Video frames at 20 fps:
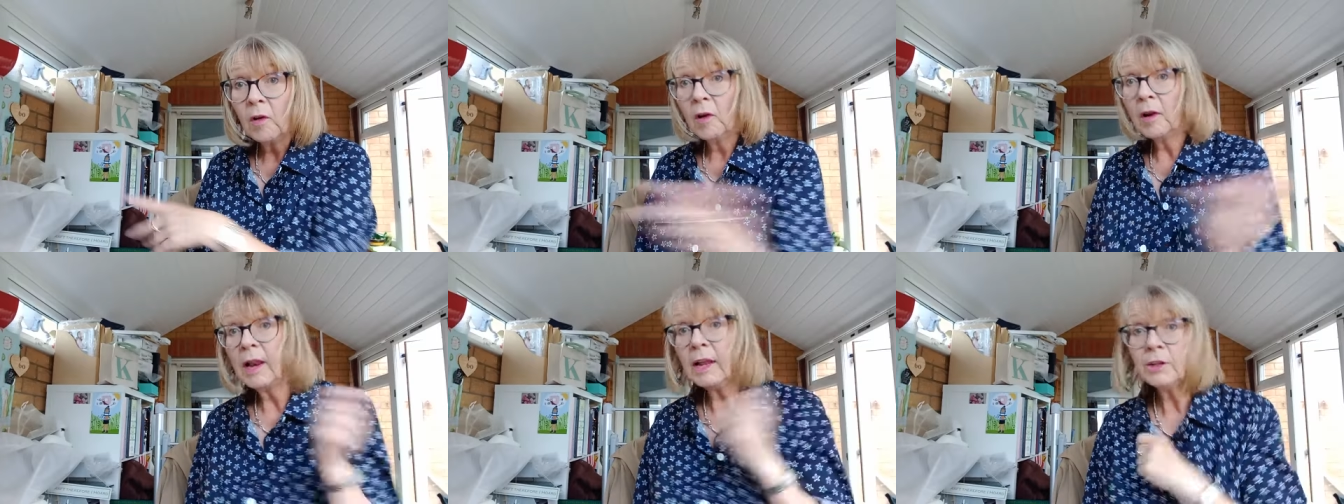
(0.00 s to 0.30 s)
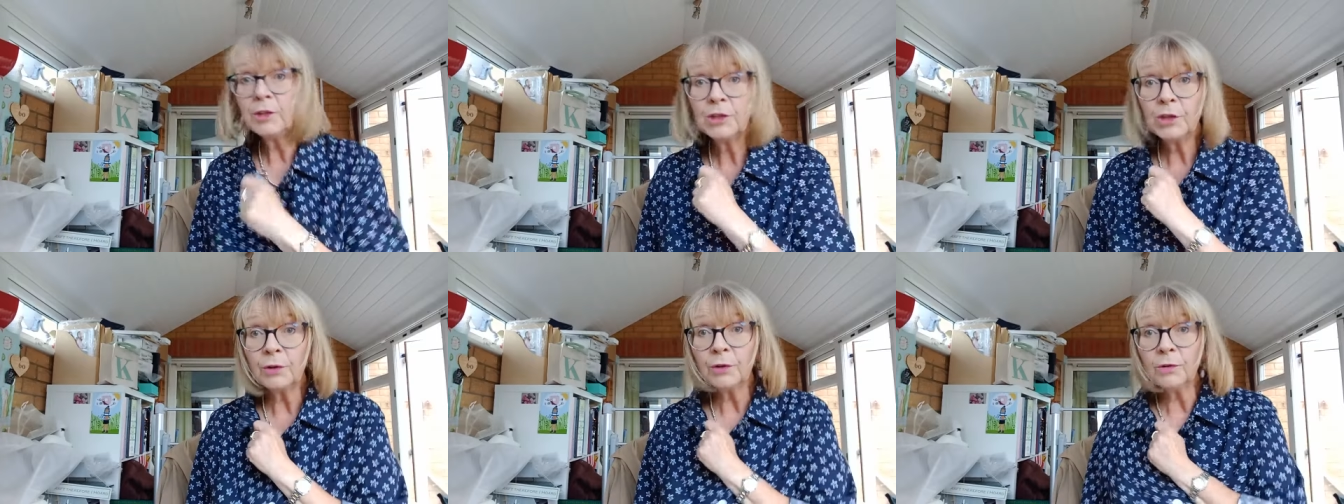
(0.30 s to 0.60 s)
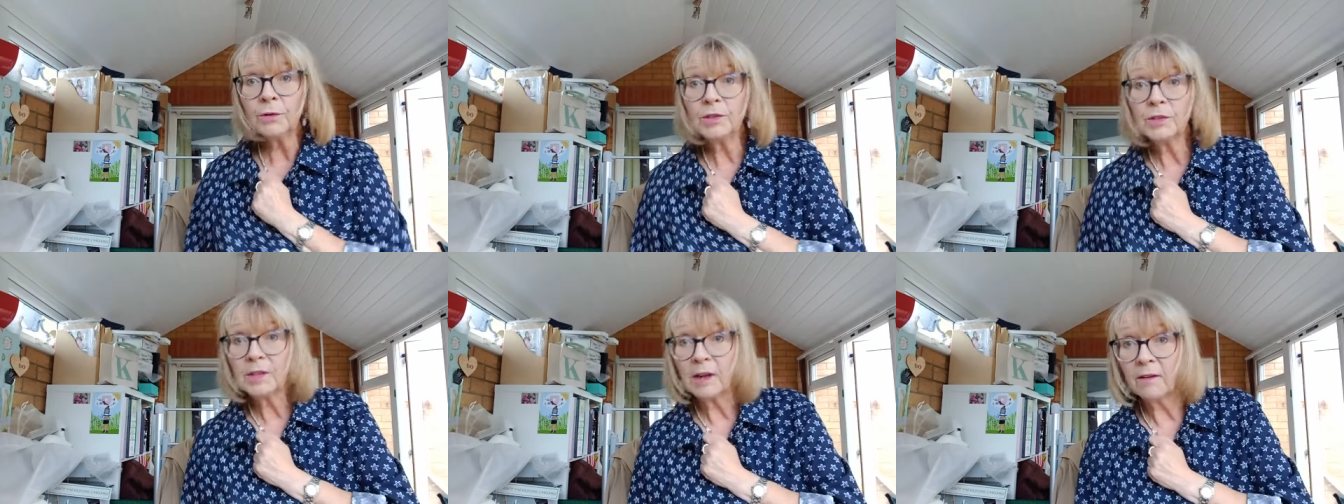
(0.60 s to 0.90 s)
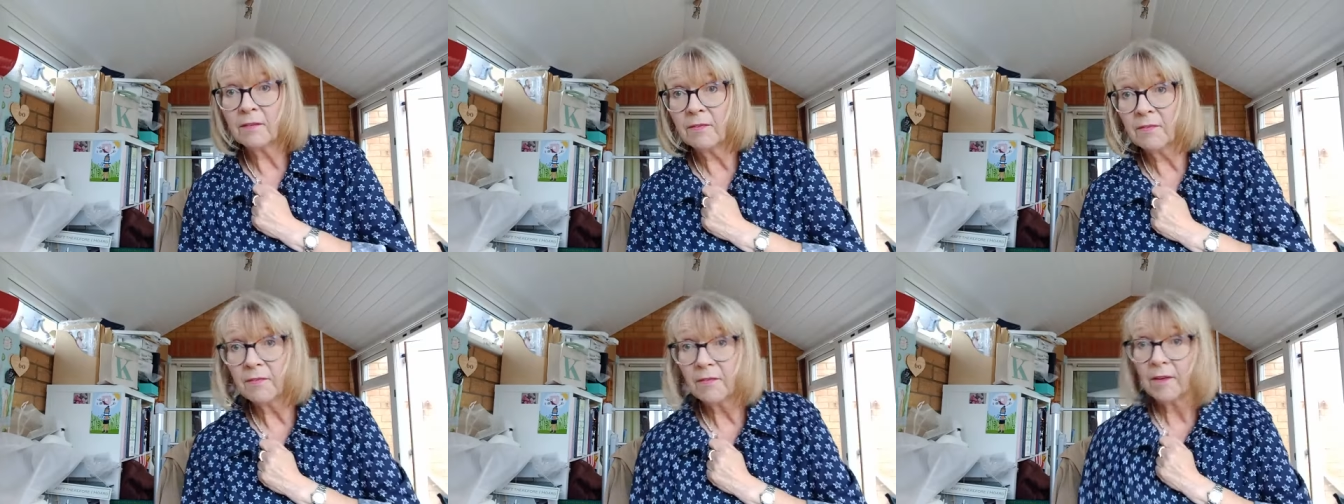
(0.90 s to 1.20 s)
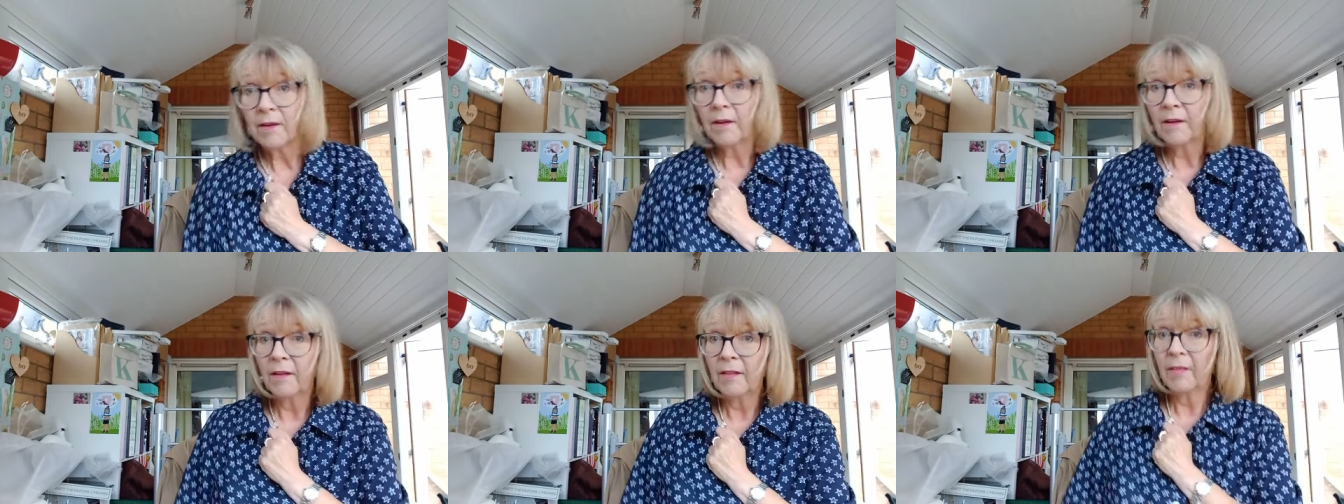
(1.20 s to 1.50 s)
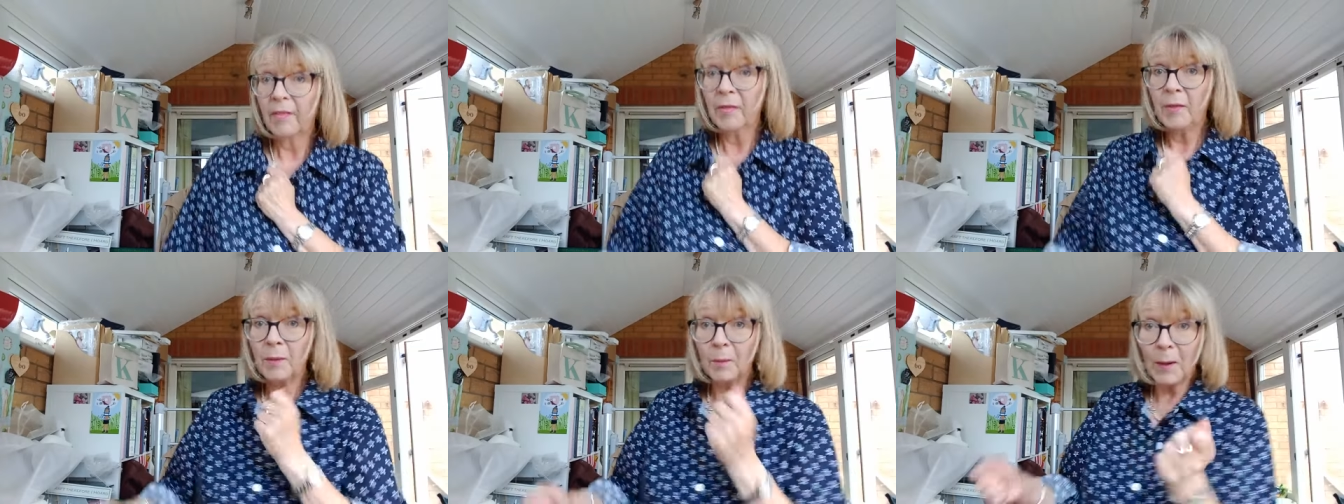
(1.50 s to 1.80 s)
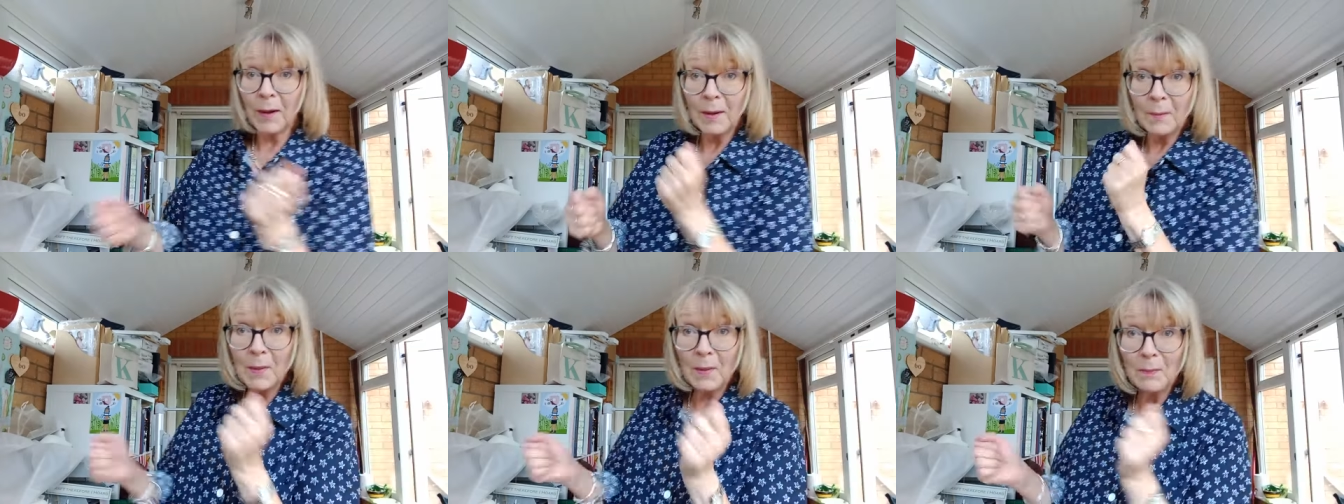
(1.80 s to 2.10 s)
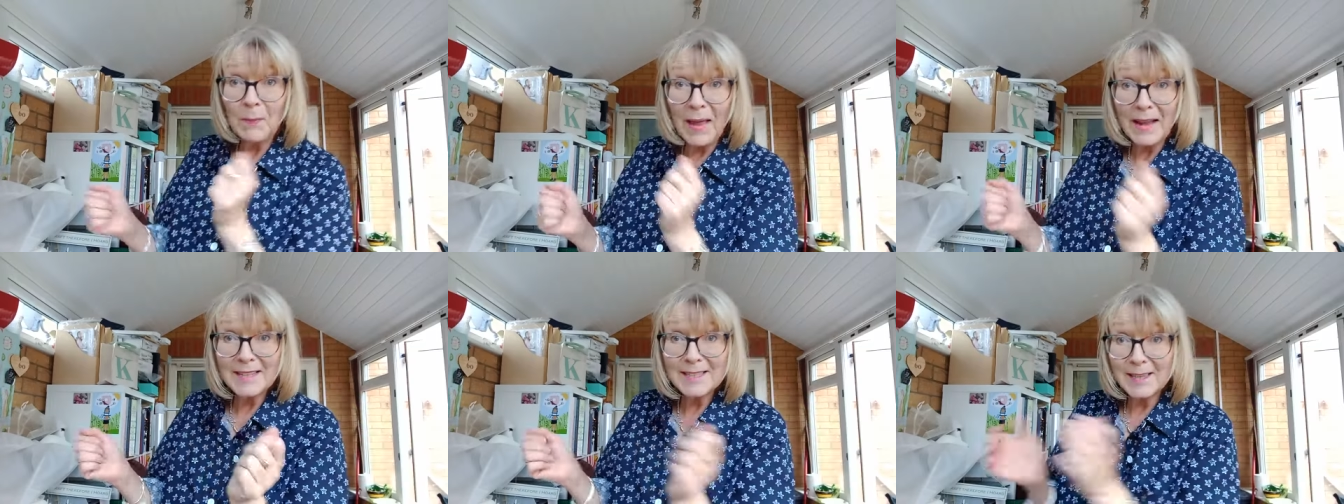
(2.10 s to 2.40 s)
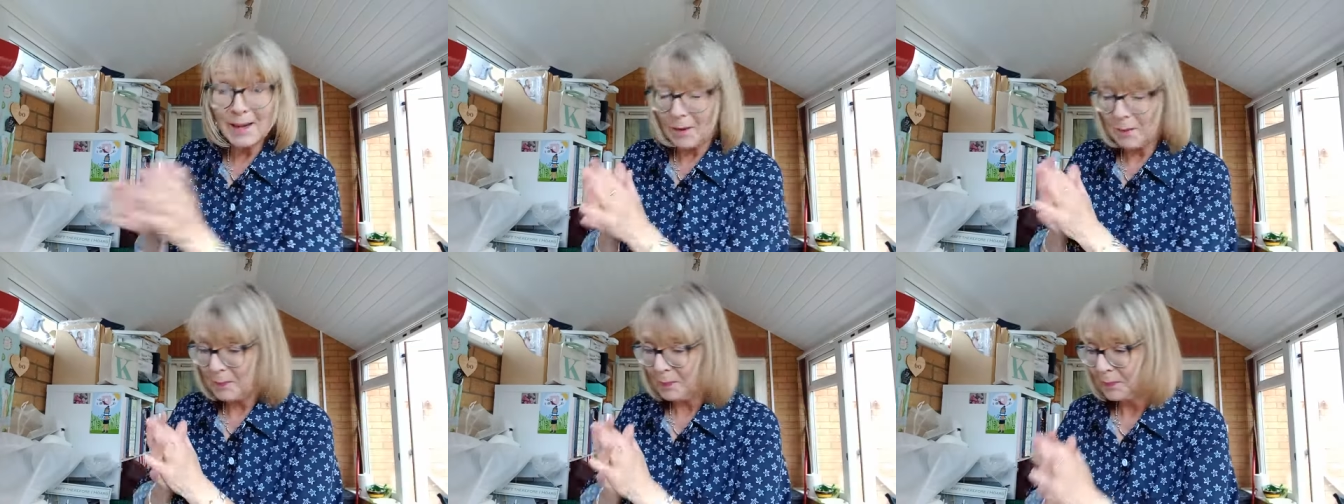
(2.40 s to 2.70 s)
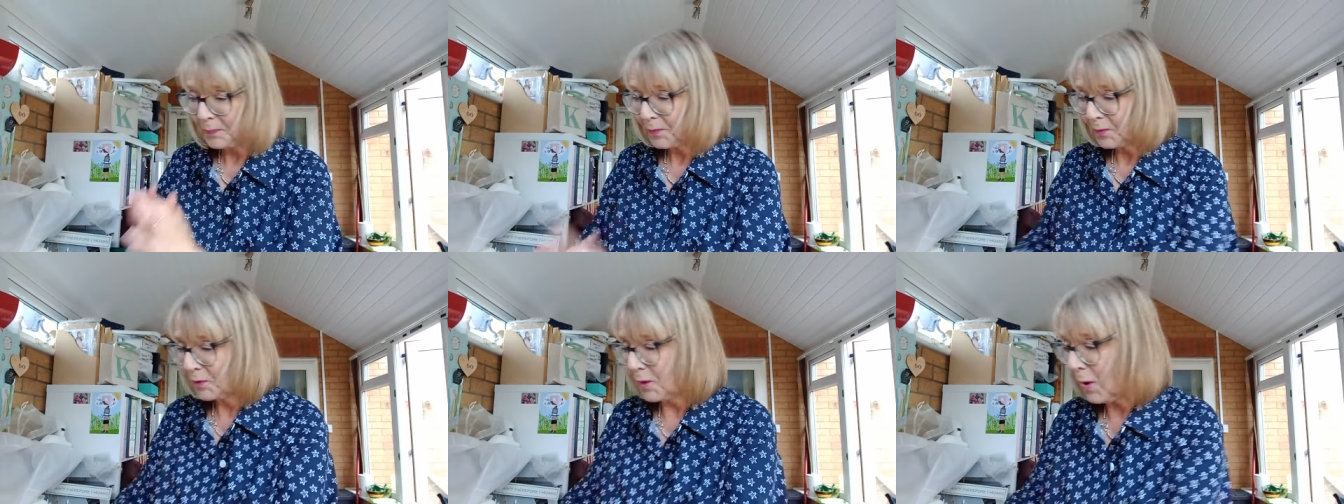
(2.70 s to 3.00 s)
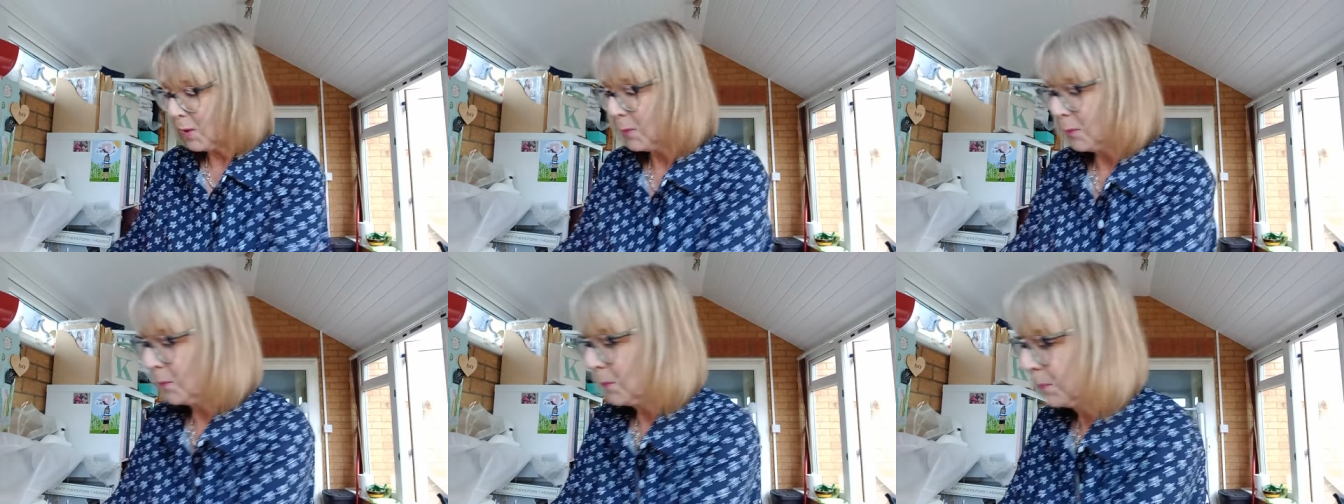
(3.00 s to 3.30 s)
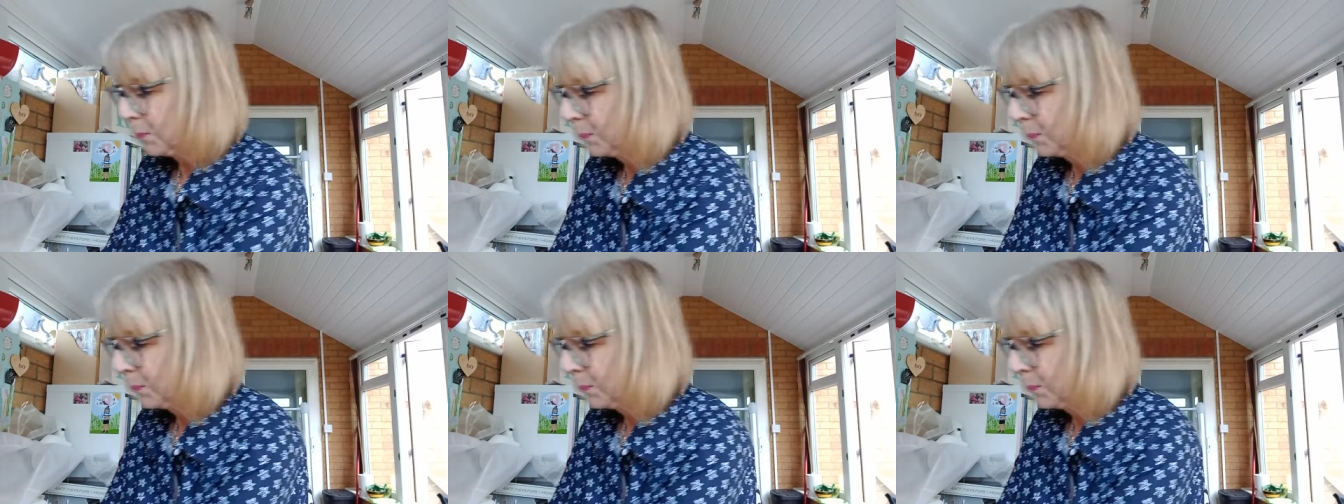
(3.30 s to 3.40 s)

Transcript: Let's show you stuff that went a bit better. So